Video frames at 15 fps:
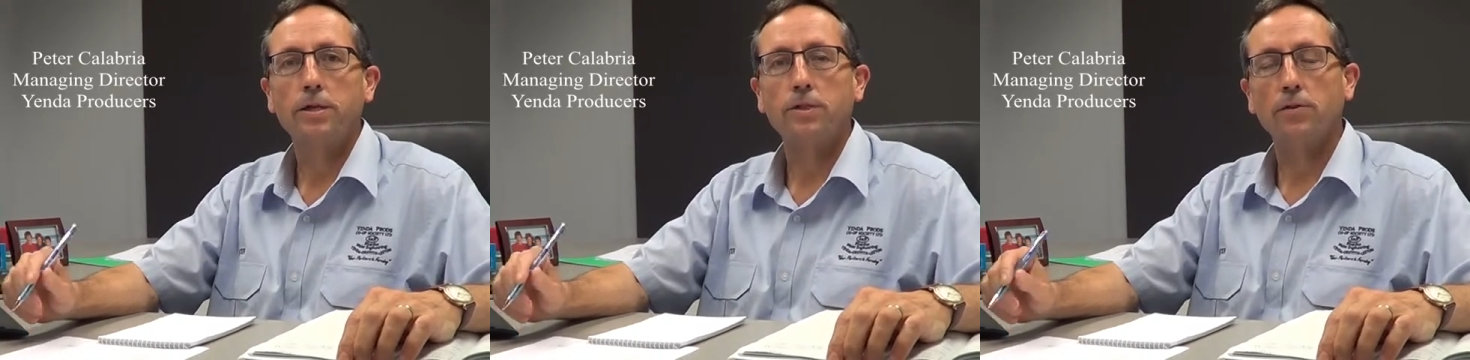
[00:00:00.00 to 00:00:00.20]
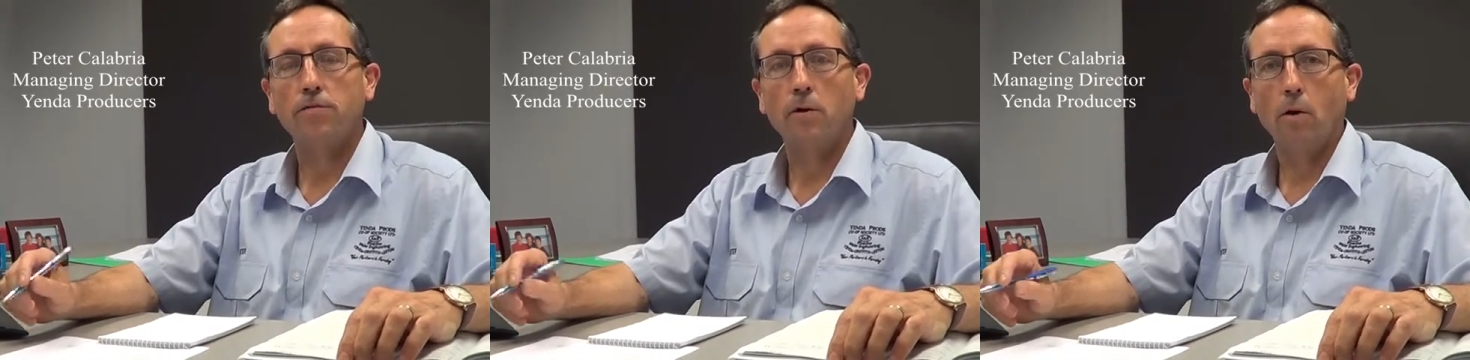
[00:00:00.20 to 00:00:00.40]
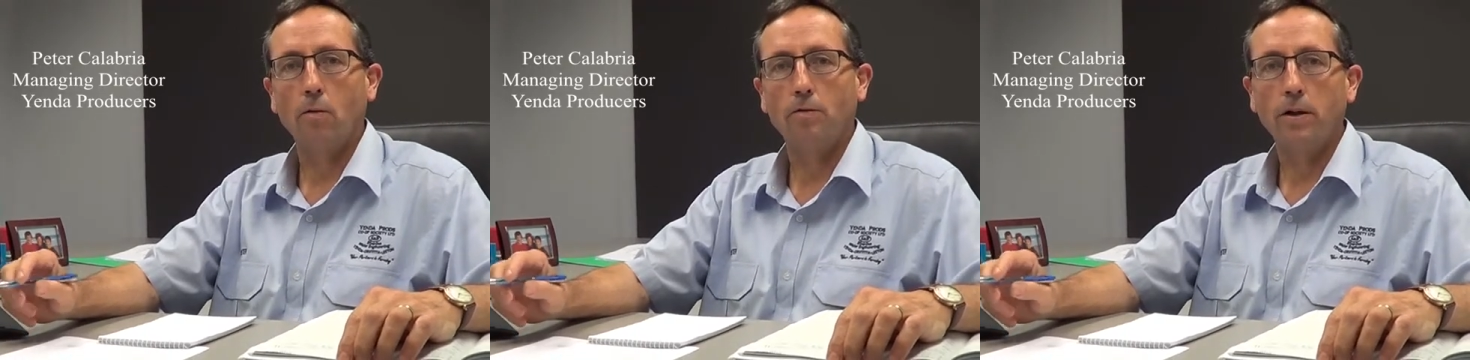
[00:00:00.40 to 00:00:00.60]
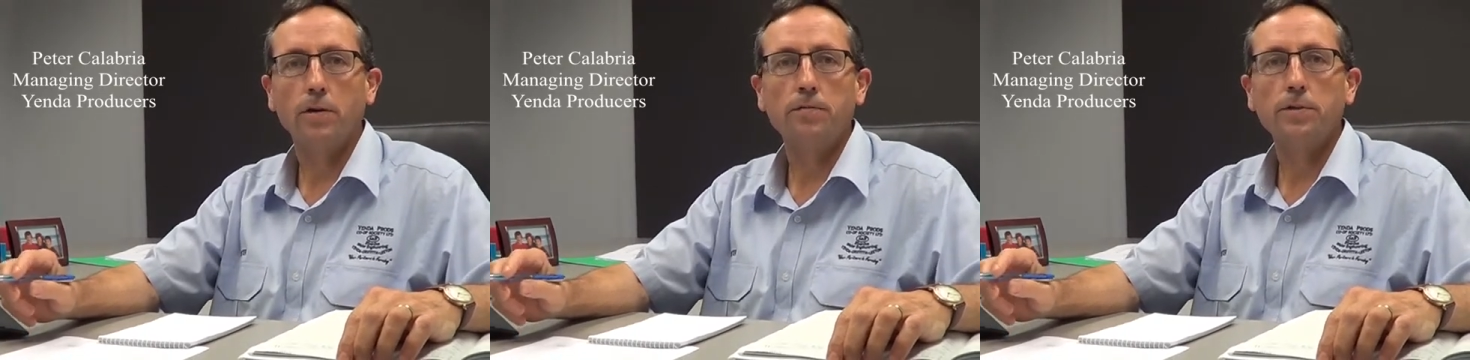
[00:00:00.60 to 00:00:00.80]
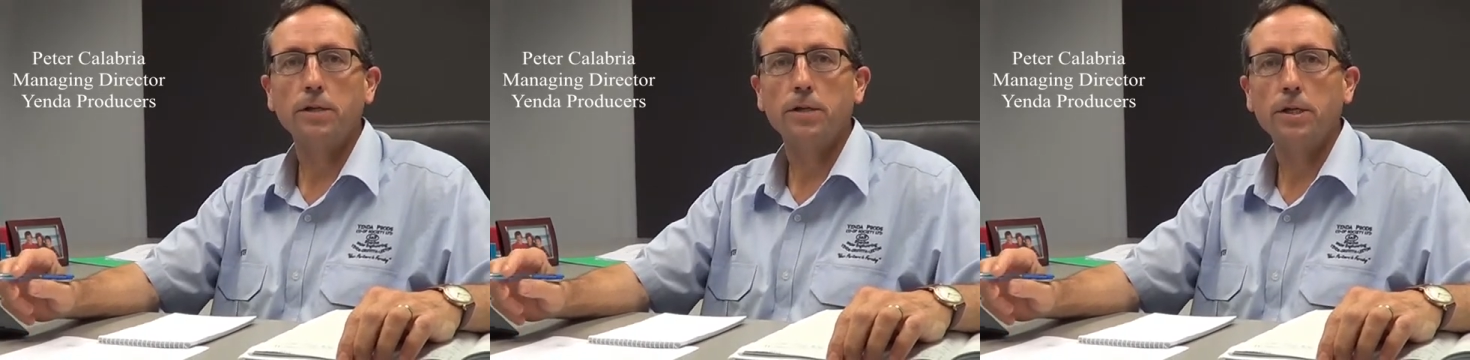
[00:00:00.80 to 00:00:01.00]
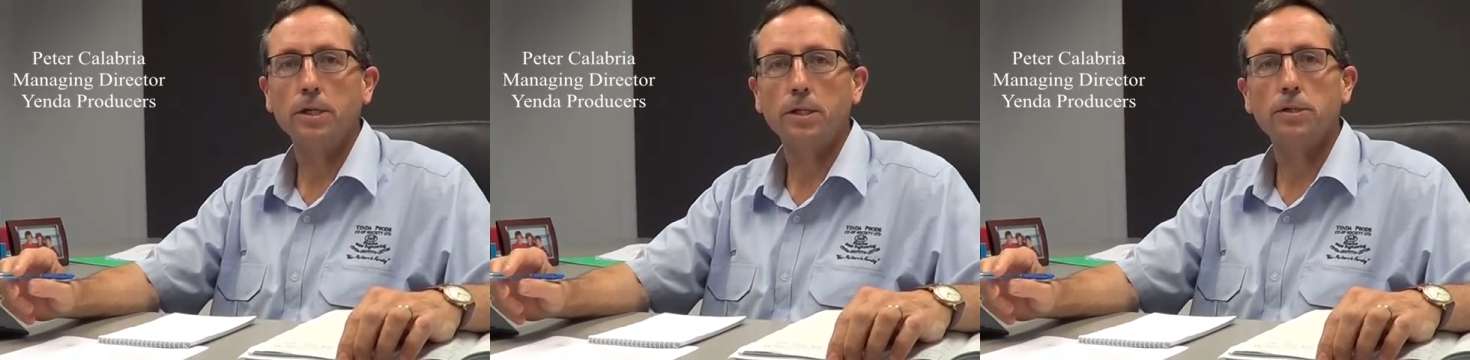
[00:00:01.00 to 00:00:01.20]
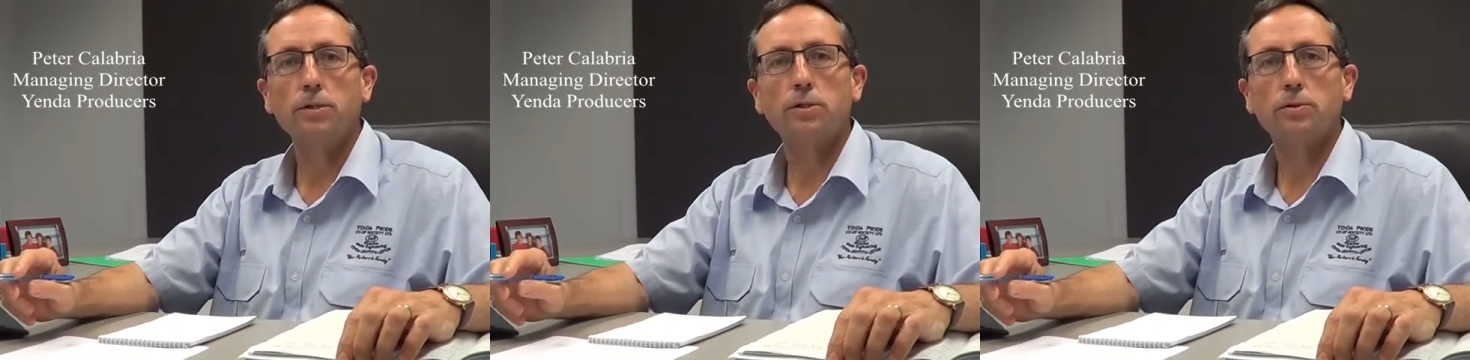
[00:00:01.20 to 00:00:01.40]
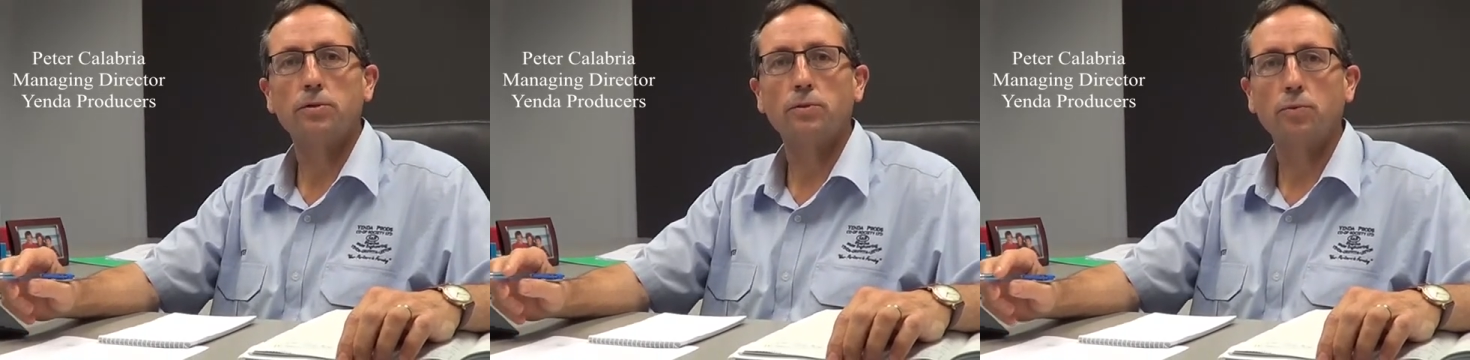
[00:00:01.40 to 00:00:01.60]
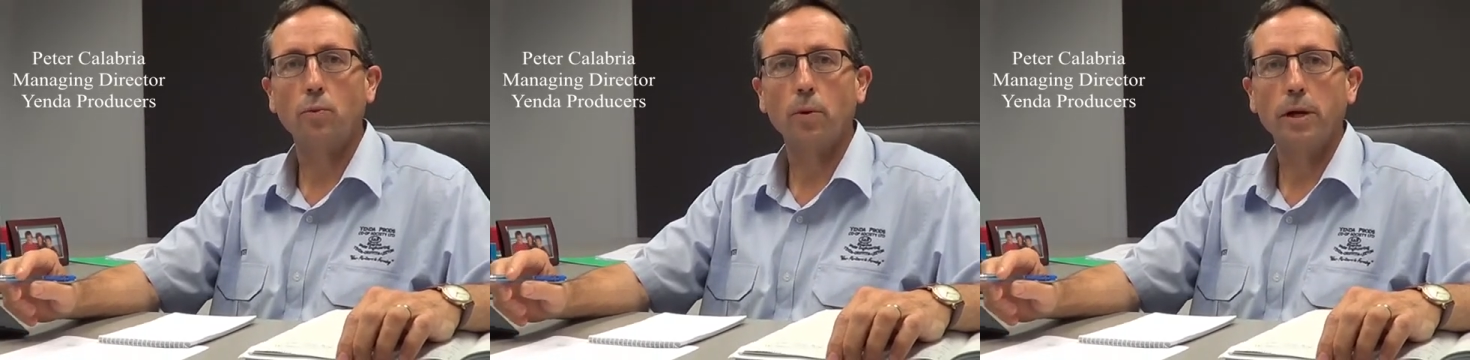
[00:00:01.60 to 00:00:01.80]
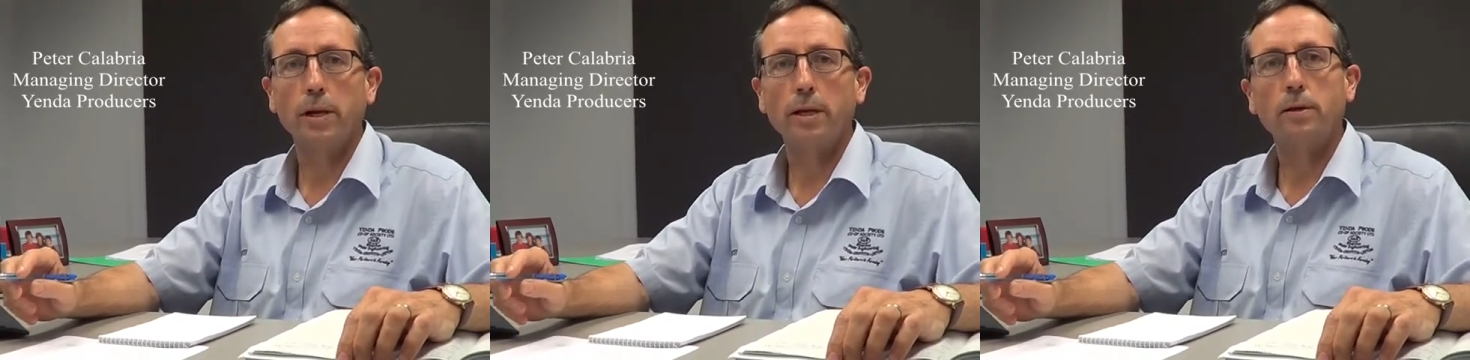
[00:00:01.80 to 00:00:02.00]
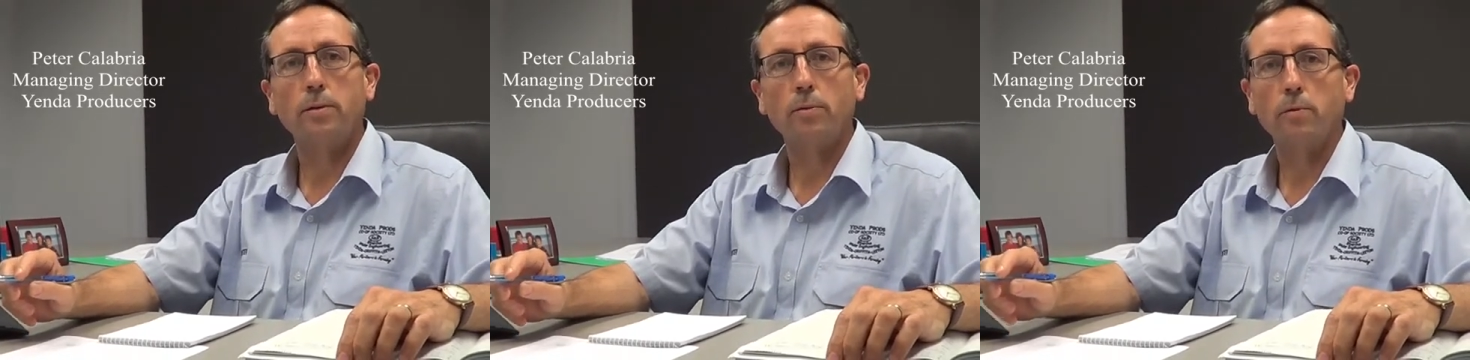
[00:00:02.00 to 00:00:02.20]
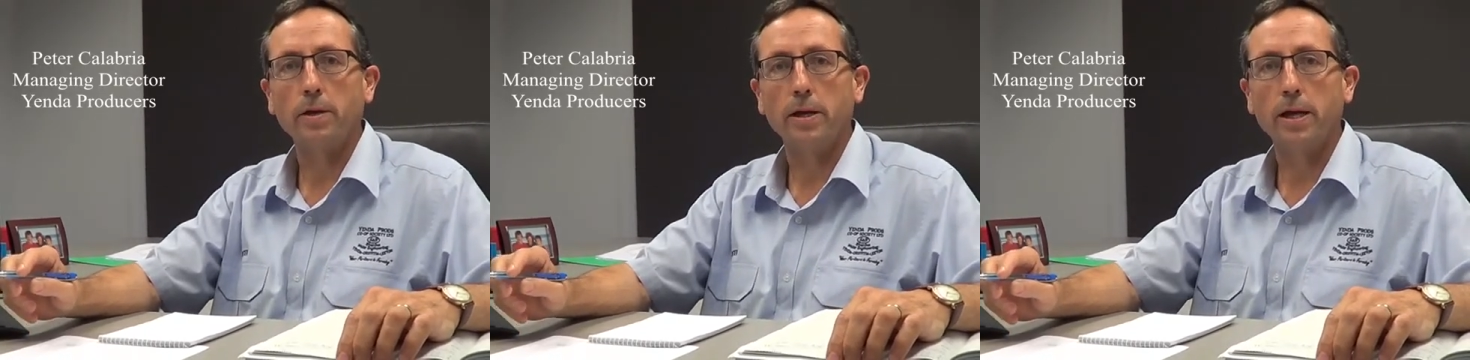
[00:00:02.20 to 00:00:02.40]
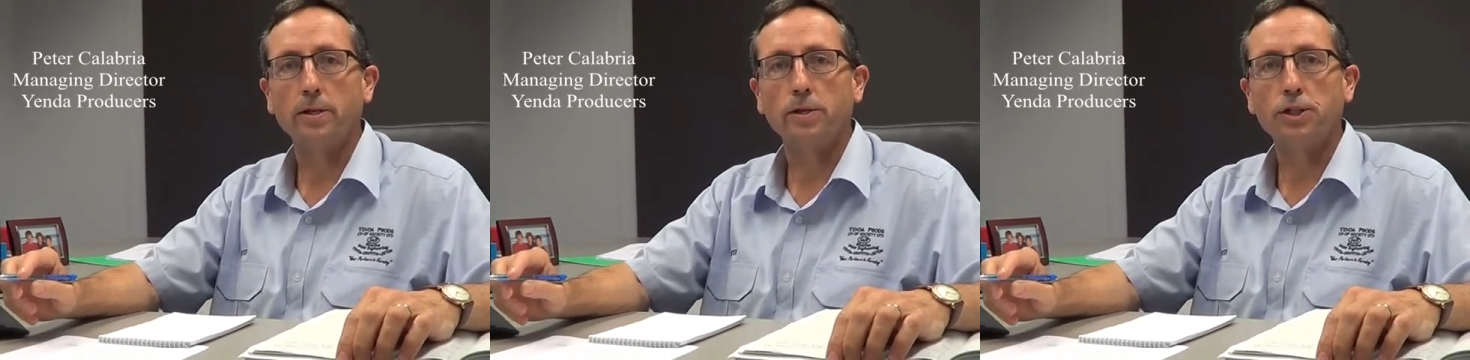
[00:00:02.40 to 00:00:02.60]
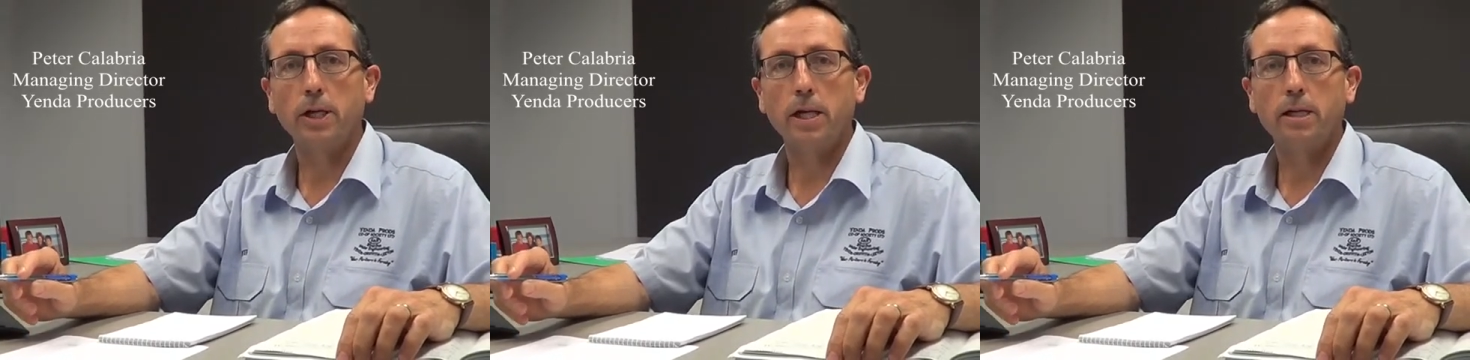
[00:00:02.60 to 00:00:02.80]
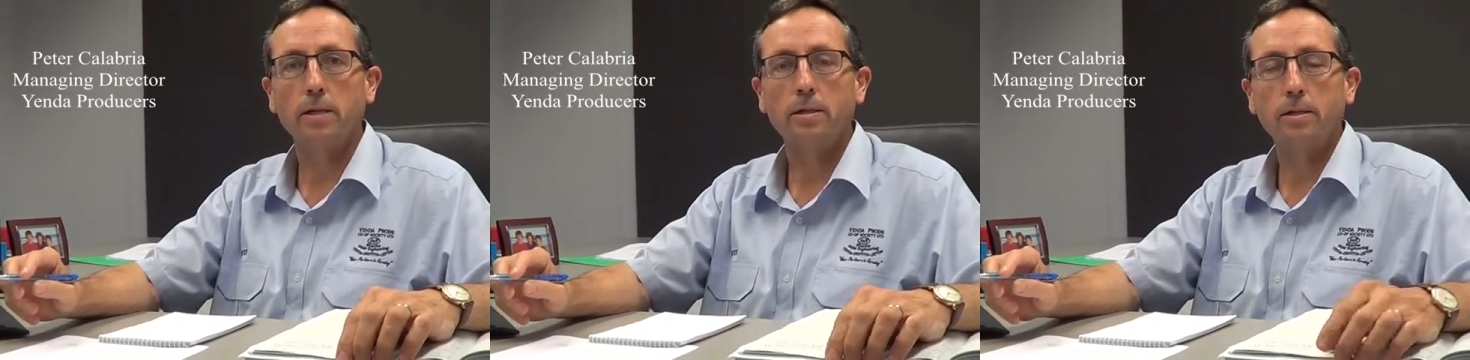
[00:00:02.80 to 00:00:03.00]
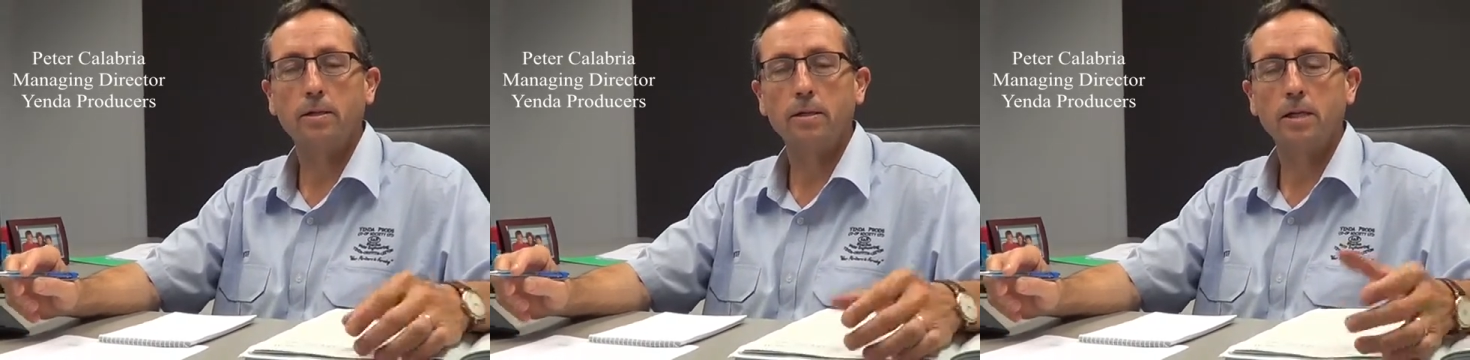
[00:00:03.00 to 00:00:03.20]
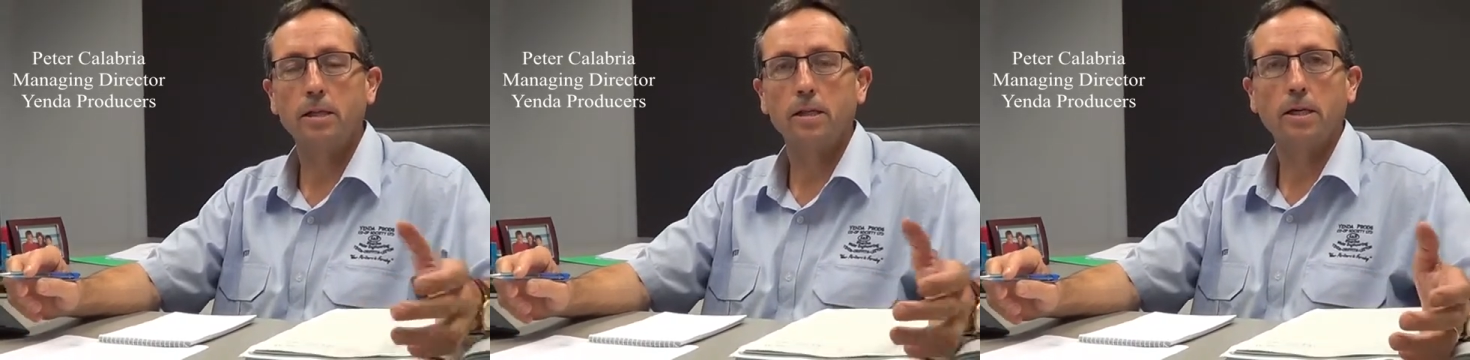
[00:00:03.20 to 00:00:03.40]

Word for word: It's evolved over the years to where we had a shed in